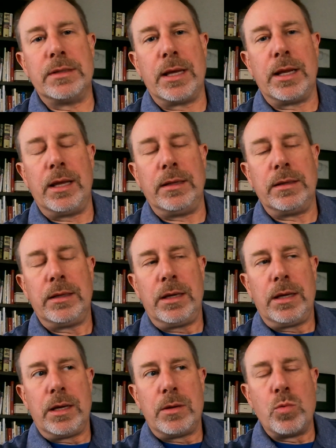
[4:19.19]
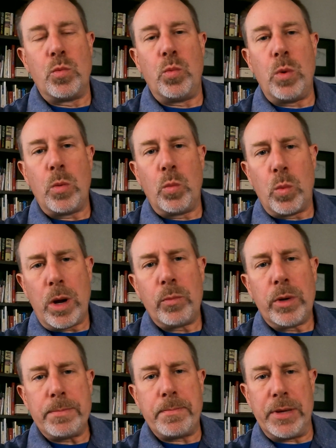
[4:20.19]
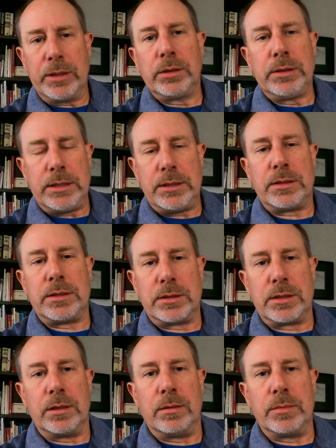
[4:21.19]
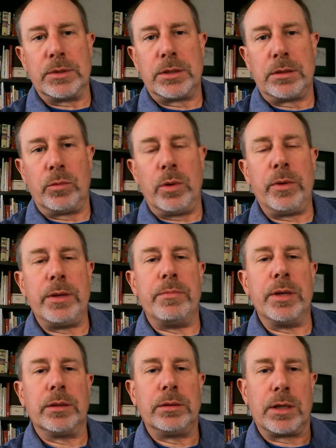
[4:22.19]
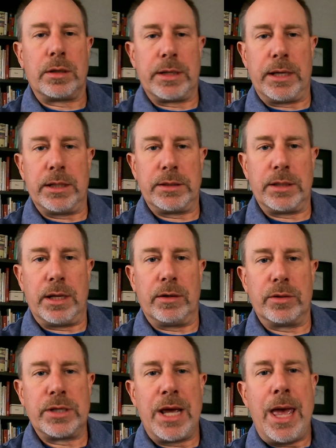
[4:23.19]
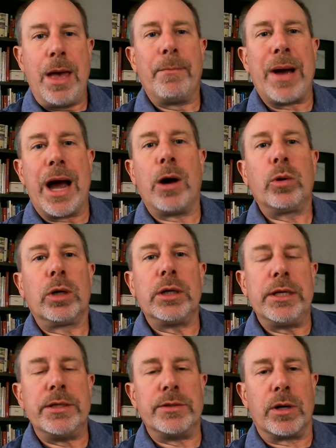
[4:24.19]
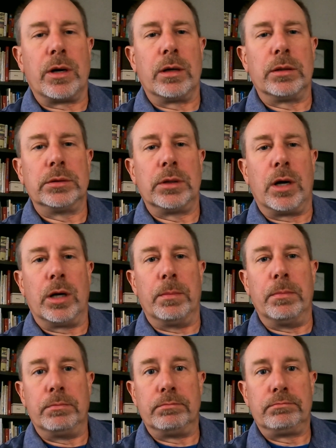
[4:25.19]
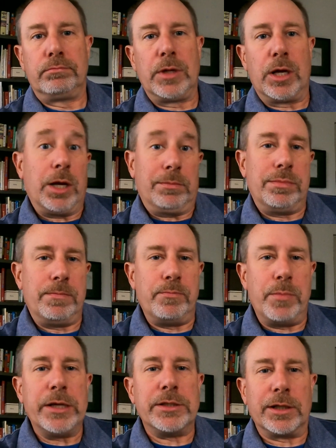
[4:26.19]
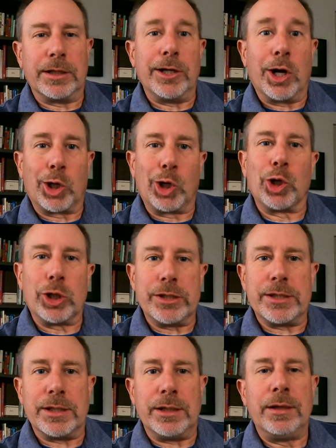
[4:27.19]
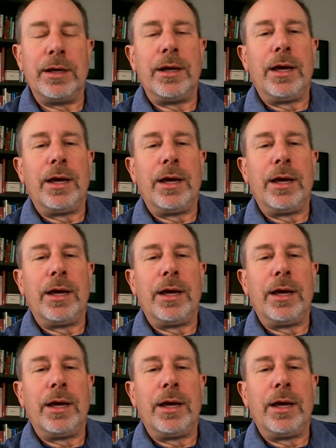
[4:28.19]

is that it when we build these systems, when we build our data centers, power is our our basically our currency.